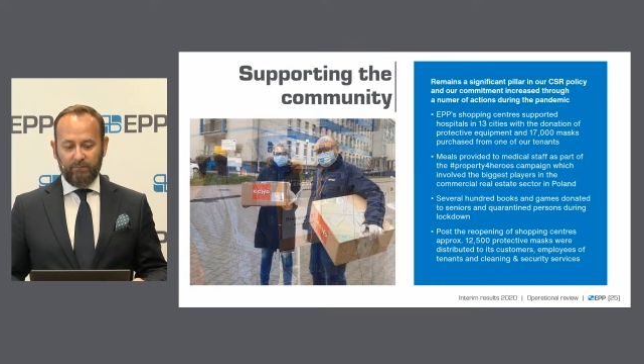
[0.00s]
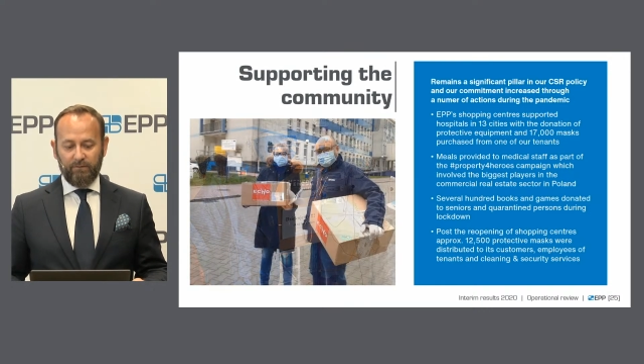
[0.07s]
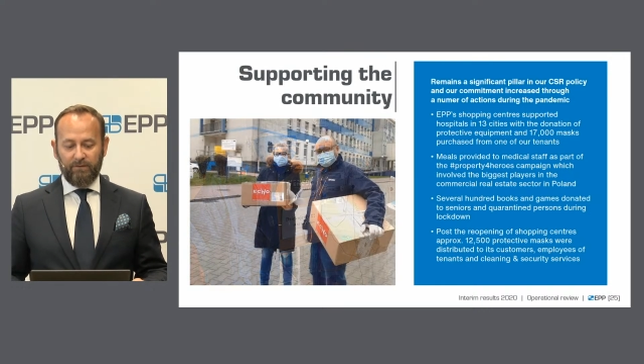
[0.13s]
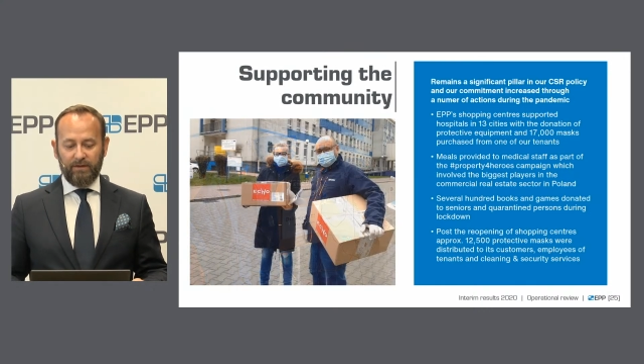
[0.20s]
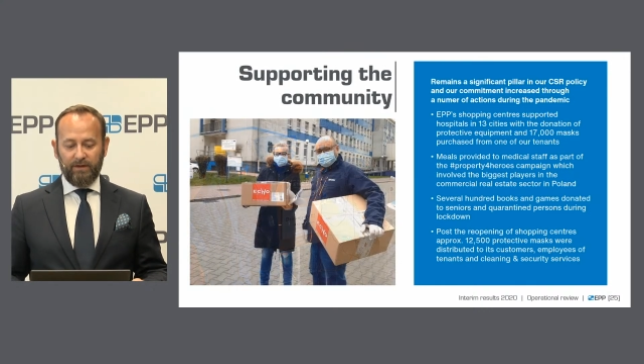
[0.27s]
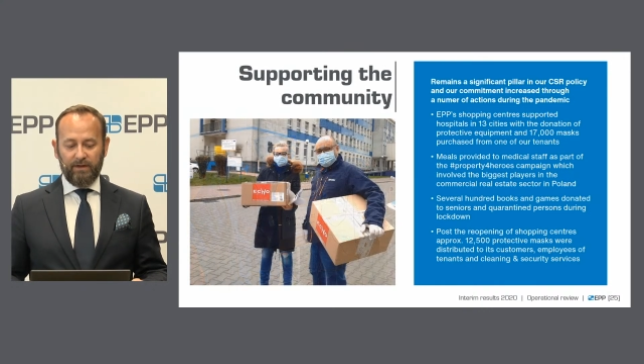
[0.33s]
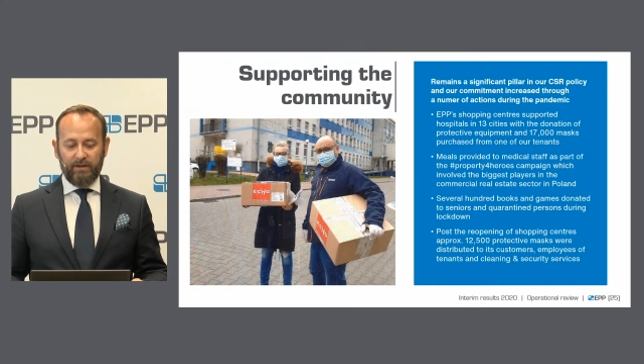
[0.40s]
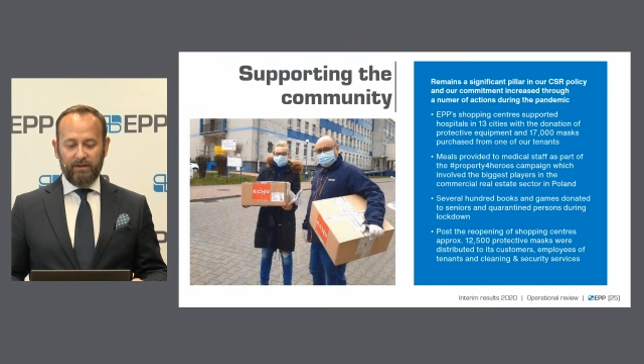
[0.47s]

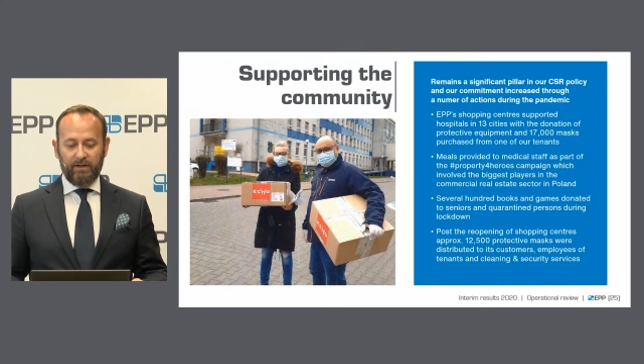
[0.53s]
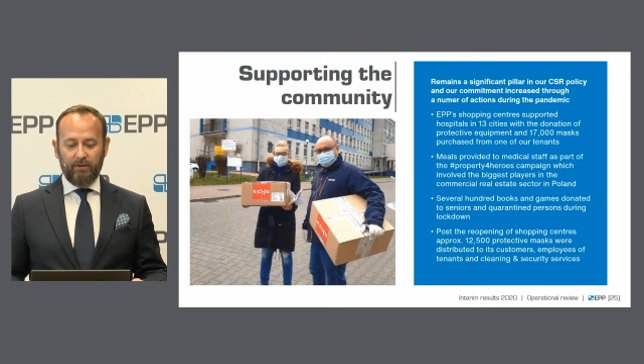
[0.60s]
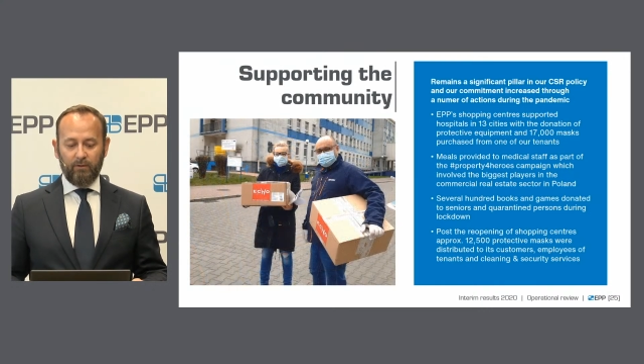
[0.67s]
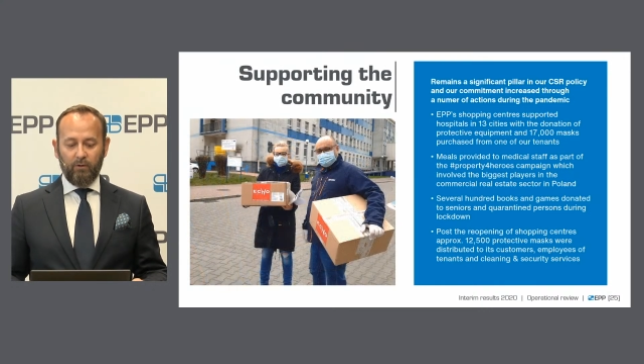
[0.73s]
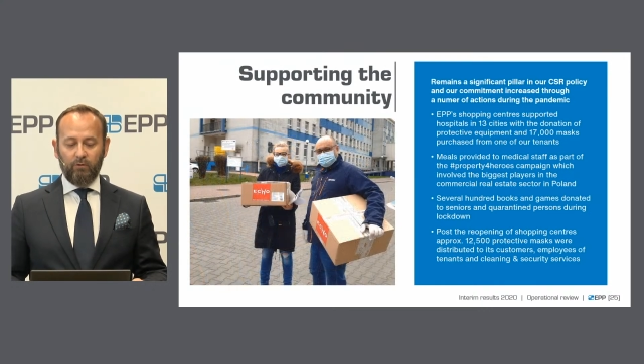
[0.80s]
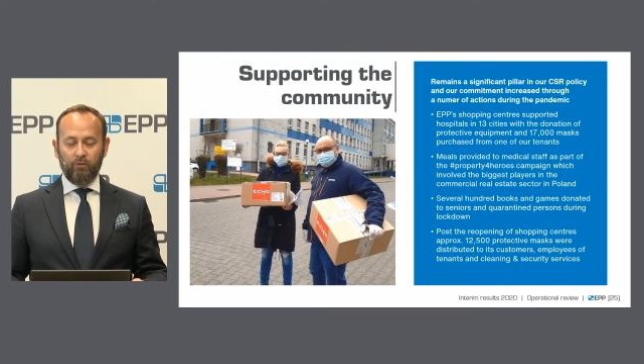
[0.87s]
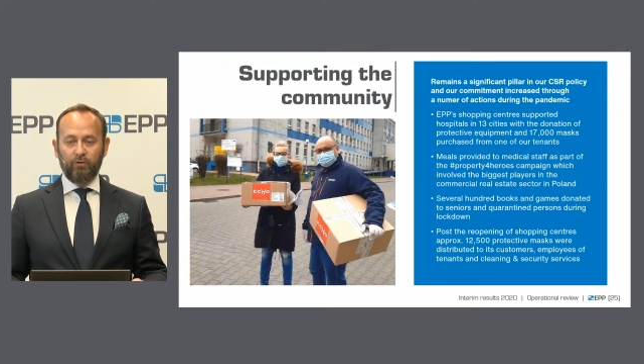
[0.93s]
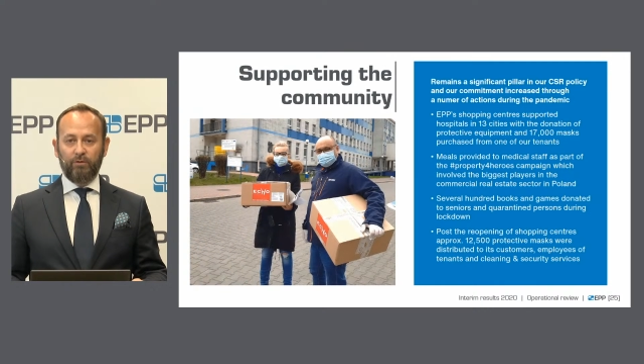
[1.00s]
within the
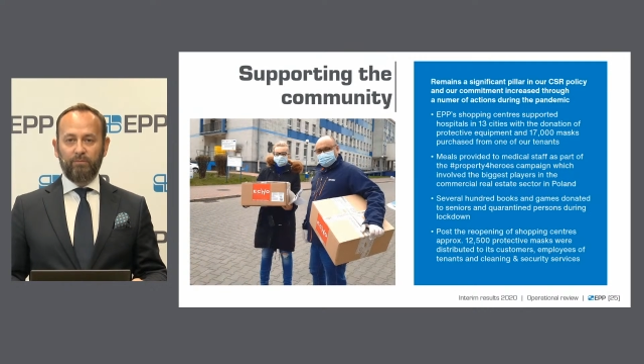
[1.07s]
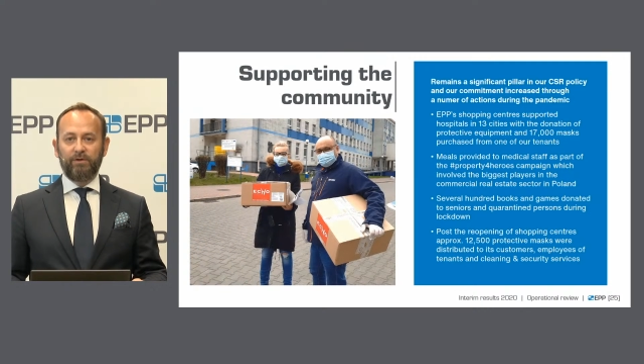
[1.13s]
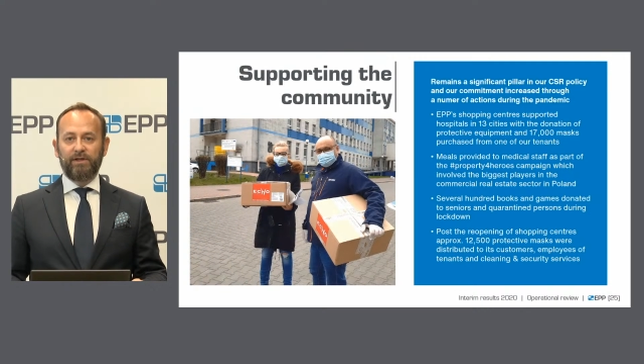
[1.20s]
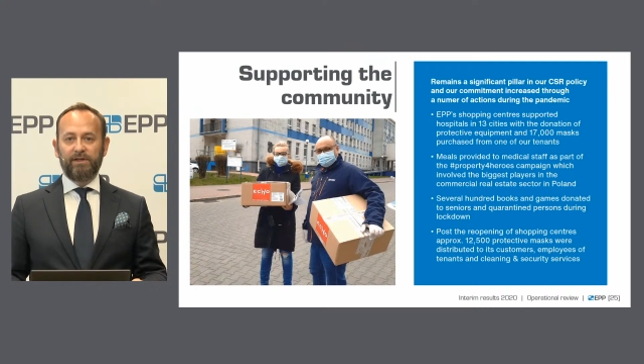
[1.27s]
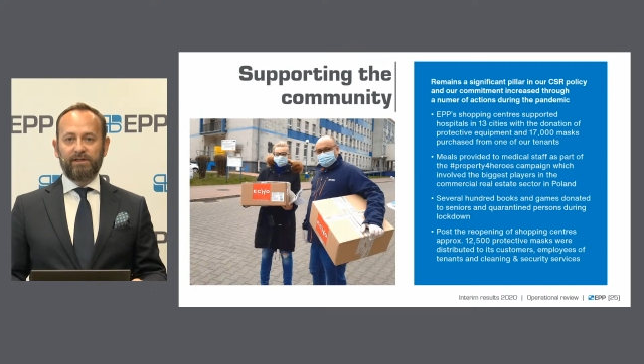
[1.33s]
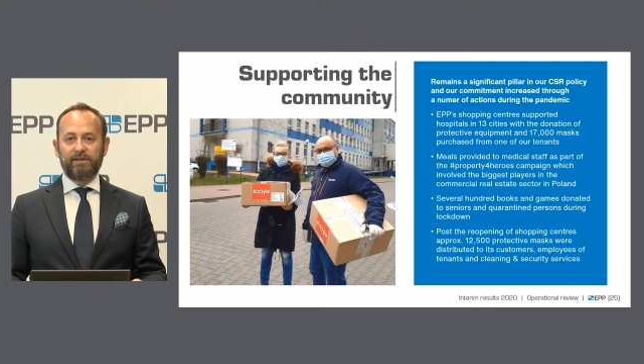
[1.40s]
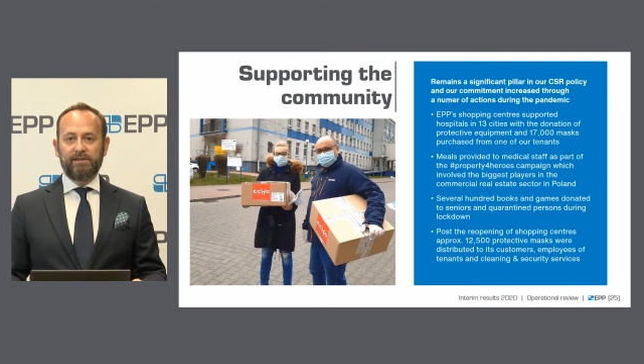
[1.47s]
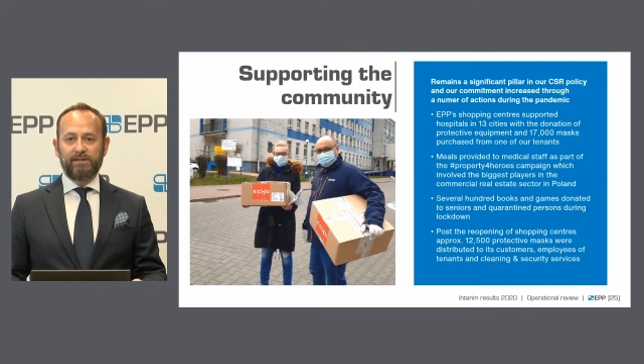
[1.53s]
local
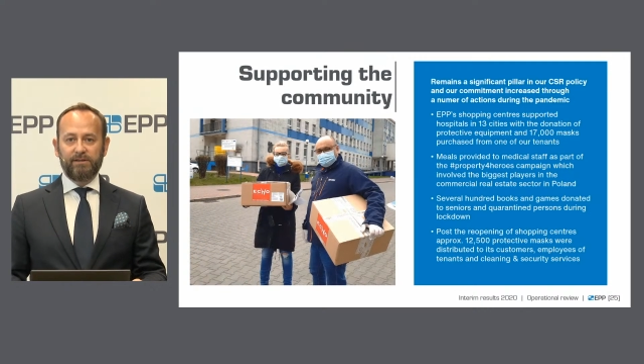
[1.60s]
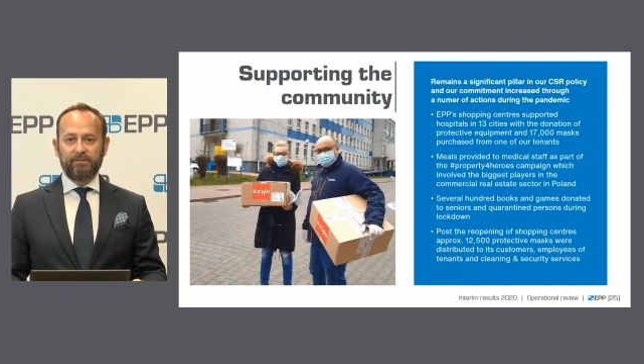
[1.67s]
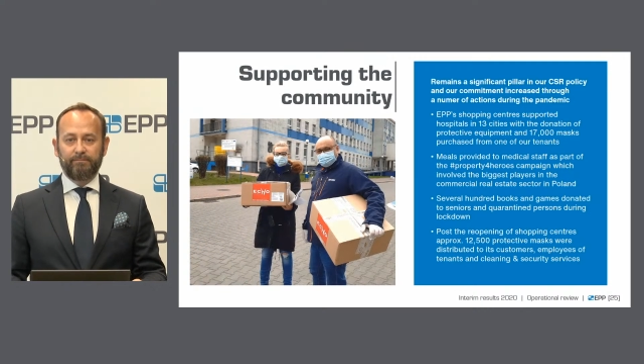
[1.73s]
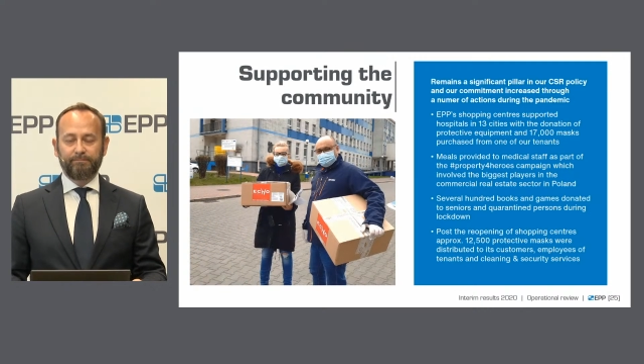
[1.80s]
communities,